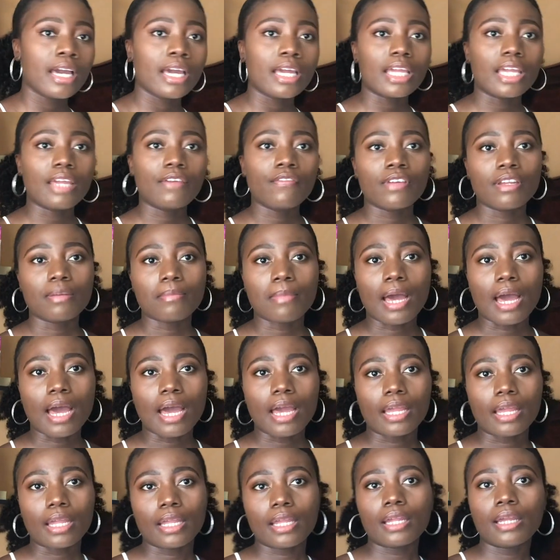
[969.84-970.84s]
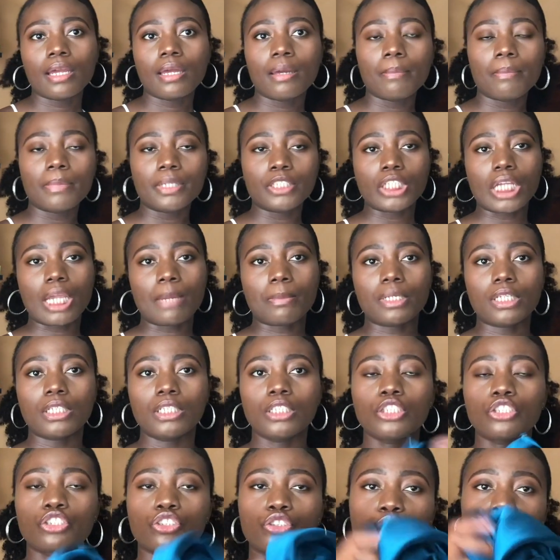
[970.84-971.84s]
even my
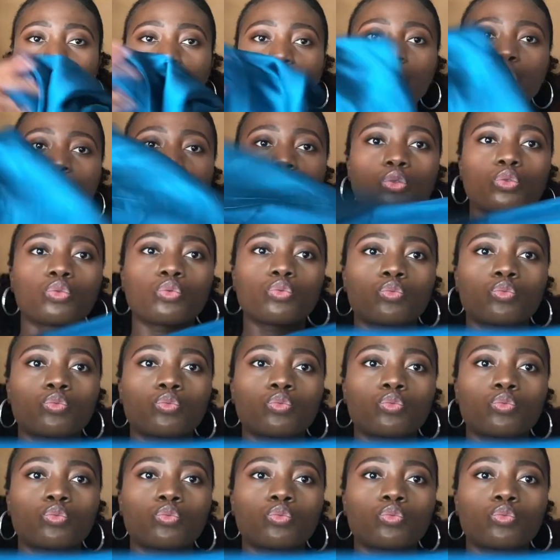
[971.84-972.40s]
pajama shirts.